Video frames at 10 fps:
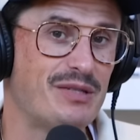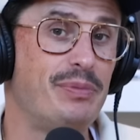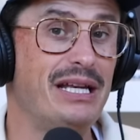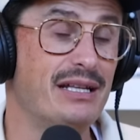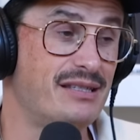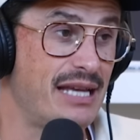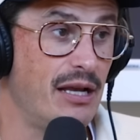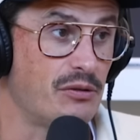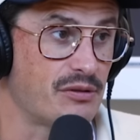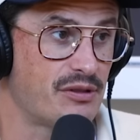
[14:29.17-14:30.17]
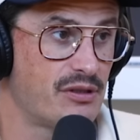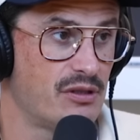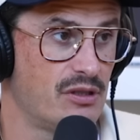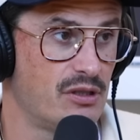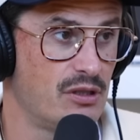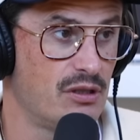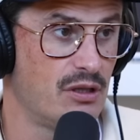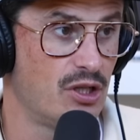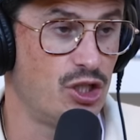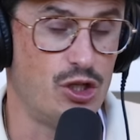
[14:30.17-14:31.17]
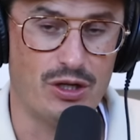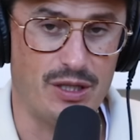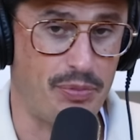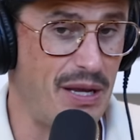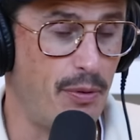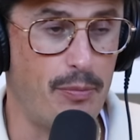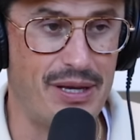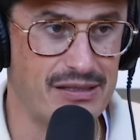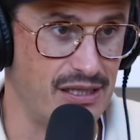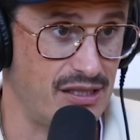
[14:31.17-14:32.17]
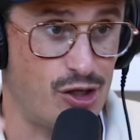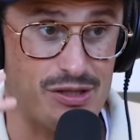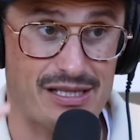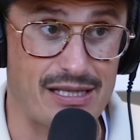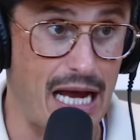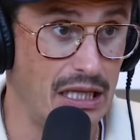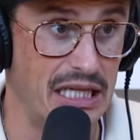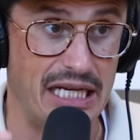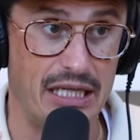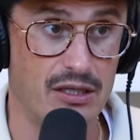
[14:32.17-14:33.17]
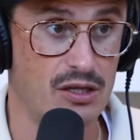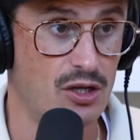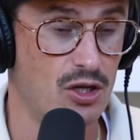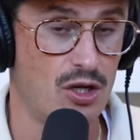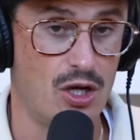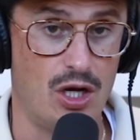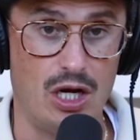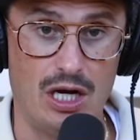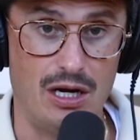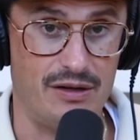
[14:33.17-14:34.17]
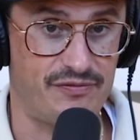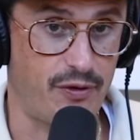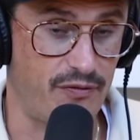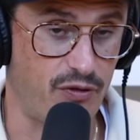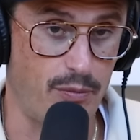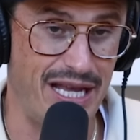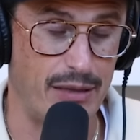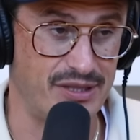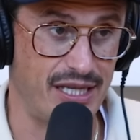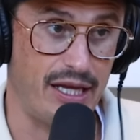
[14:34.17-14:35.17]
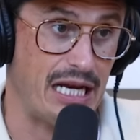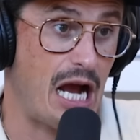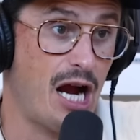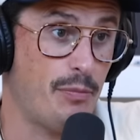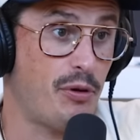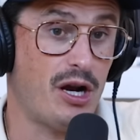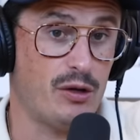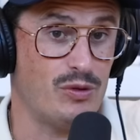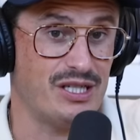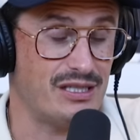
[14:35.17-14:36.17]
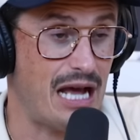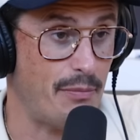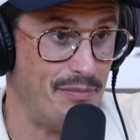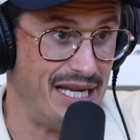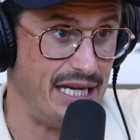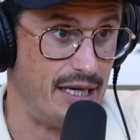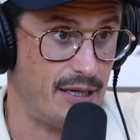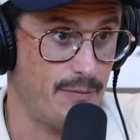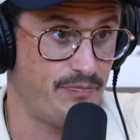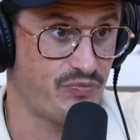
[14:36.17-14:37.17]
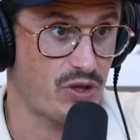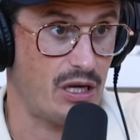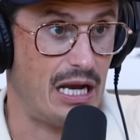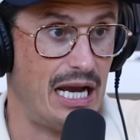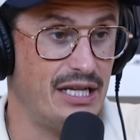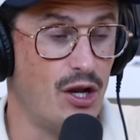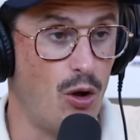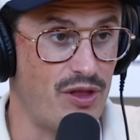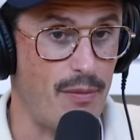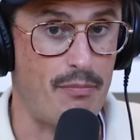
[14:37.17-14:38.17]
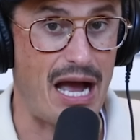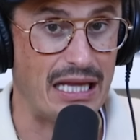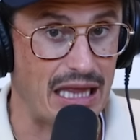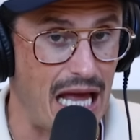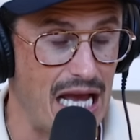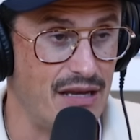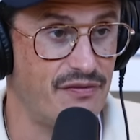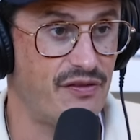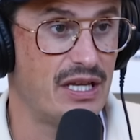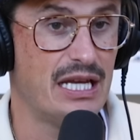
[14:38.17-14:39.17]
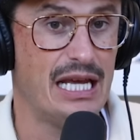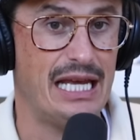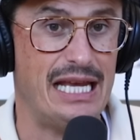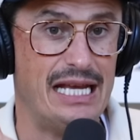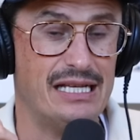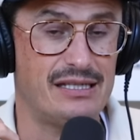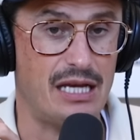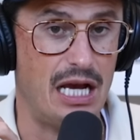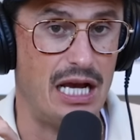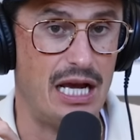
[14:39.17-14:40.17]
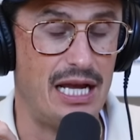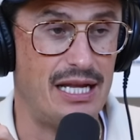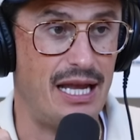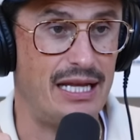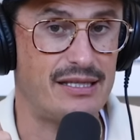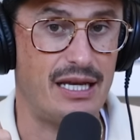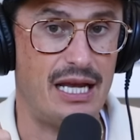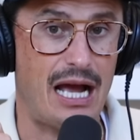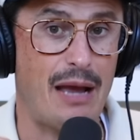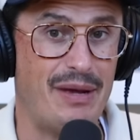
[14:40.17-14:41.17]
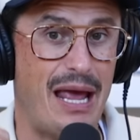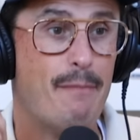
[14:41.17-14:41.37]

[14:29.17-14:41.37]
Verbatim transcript: is being in sales. Yeah. You're in the people business. You're selling uh, for, for me, I'm selling a higher product, which is not me. Mm. I know that my life is a, it's a, I'm an